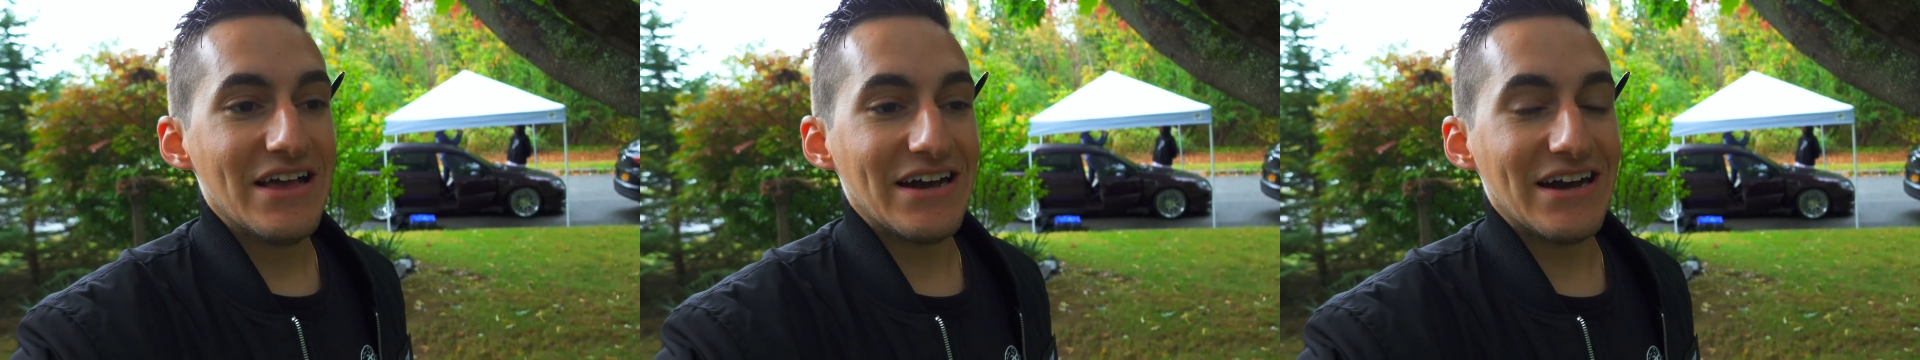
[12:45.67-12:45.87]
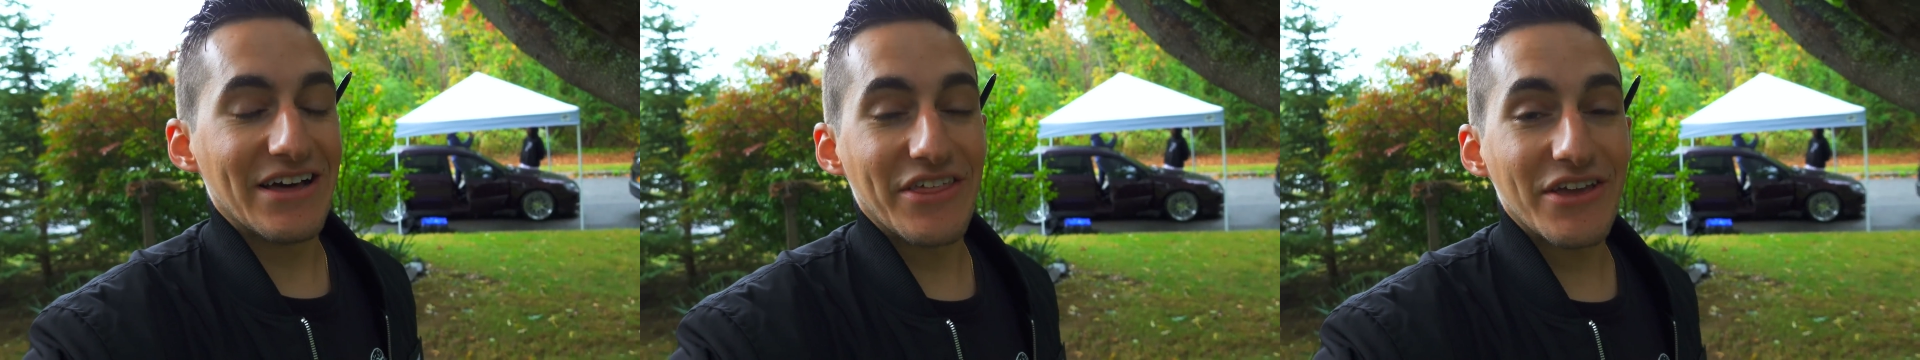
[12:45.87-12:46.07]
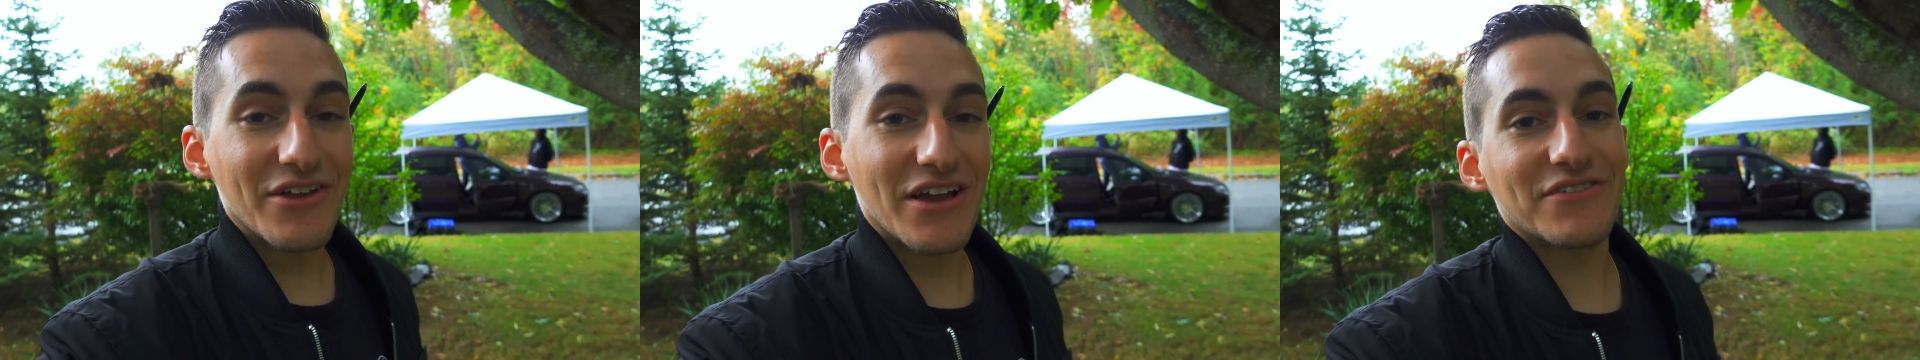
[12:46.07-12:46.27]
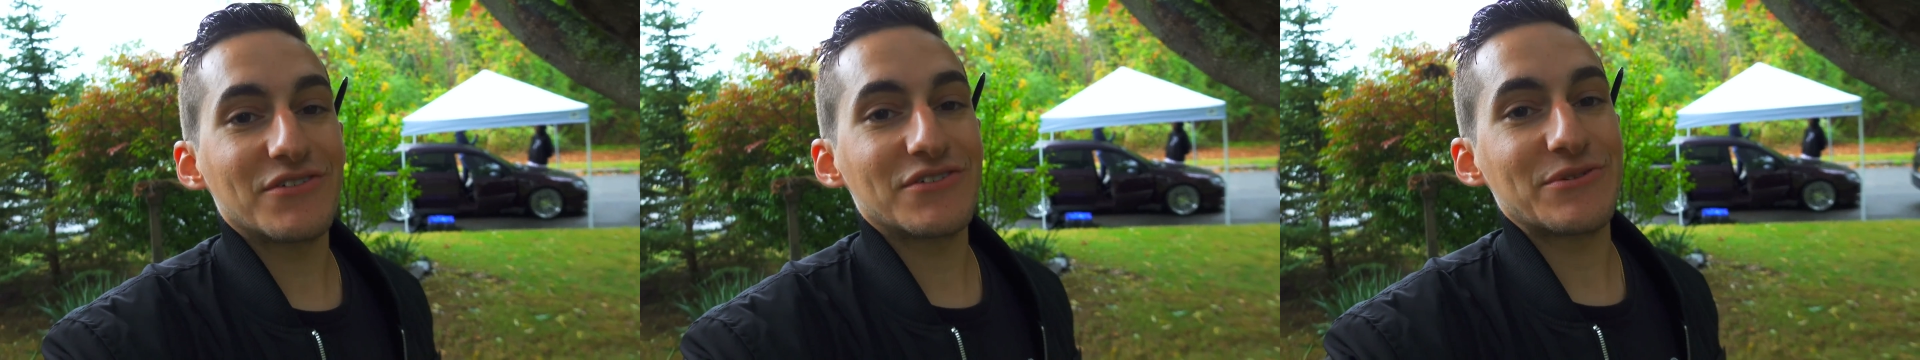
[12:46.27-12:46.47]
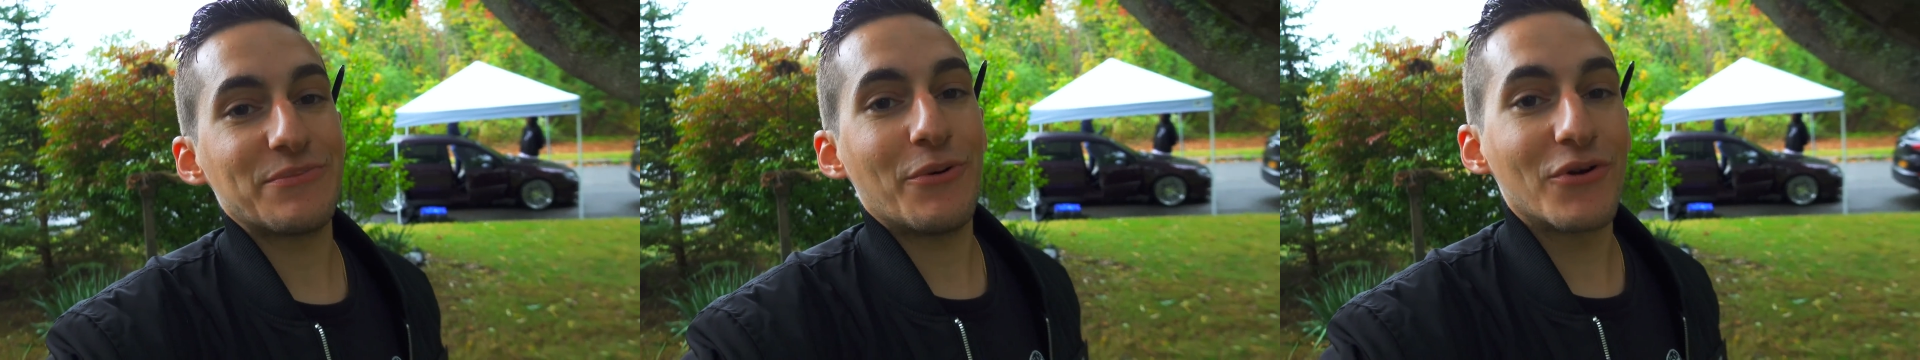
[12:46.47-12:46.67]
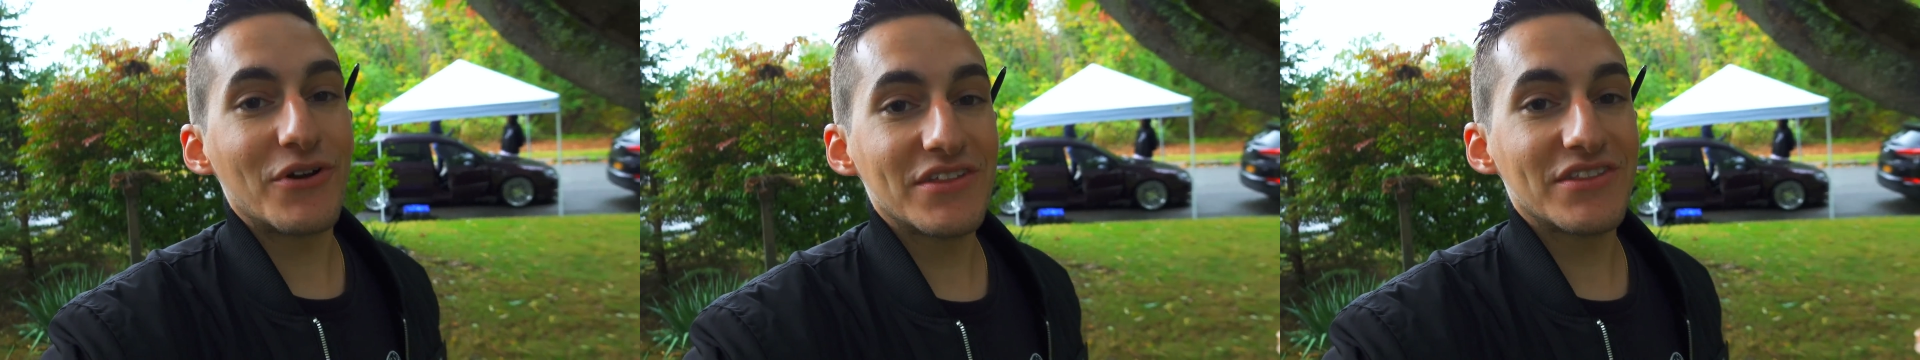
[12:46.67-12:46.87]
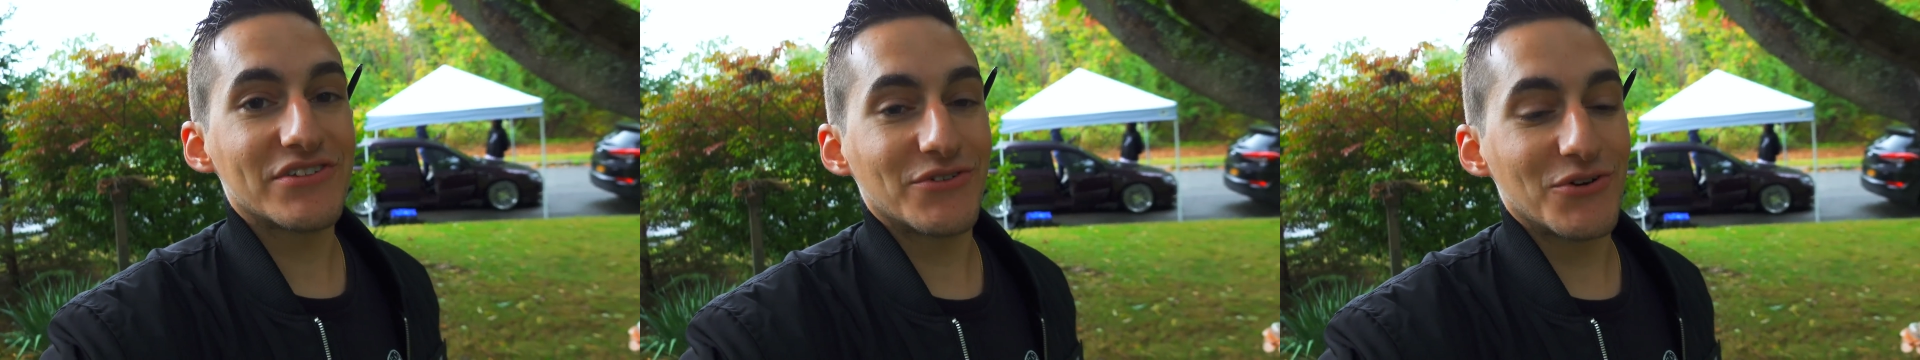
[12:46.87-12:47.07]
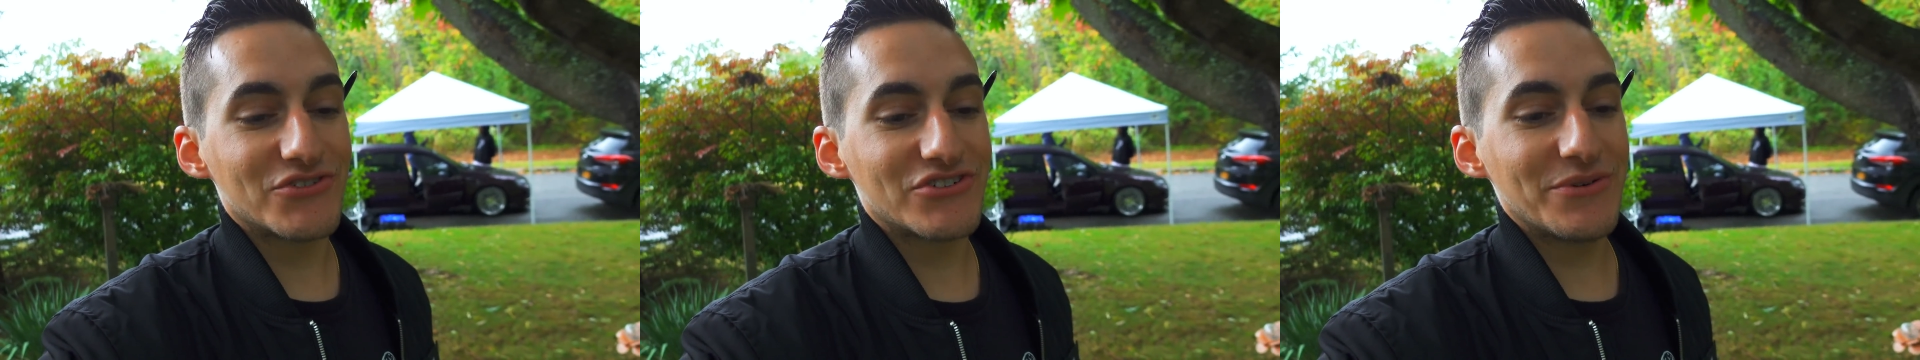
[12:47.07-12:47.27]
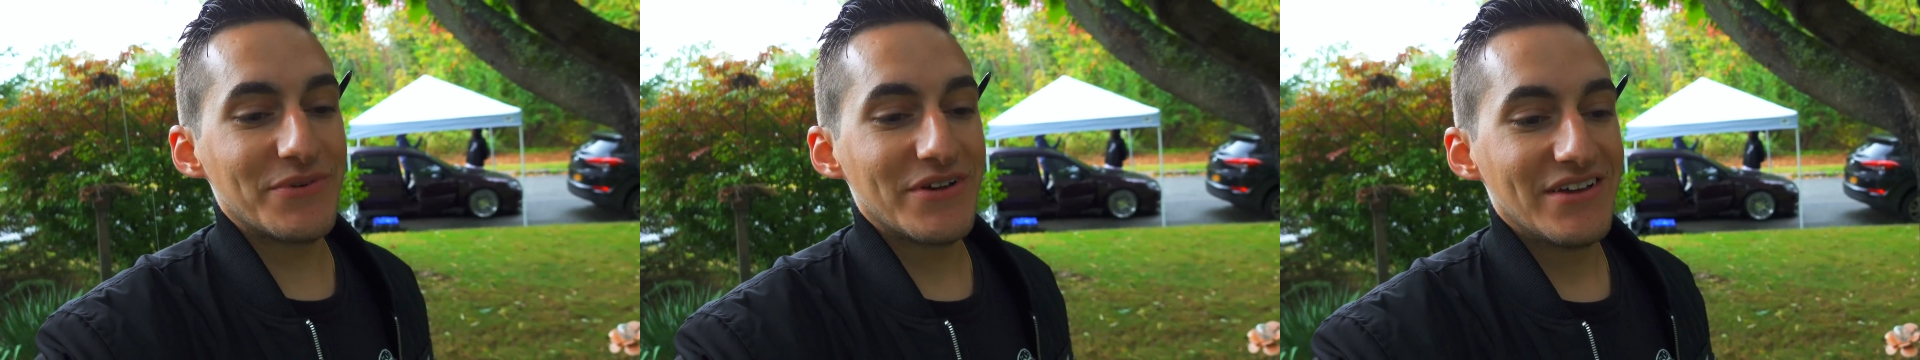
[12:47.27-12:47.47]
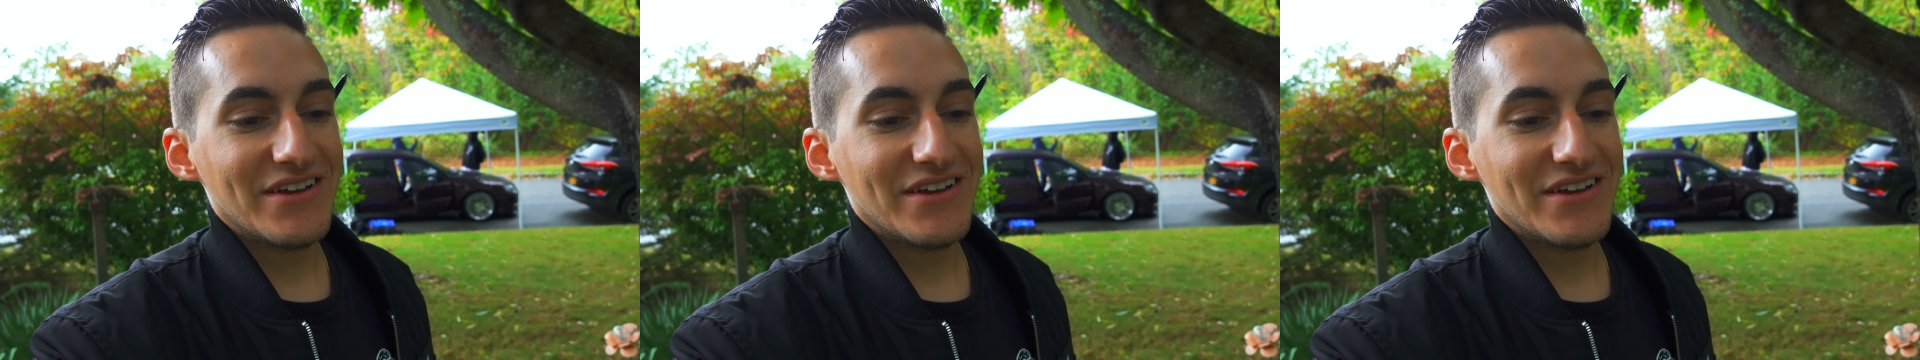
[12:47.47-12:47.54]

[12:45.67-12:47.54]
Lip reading: Thank you guys for supporting this road trip.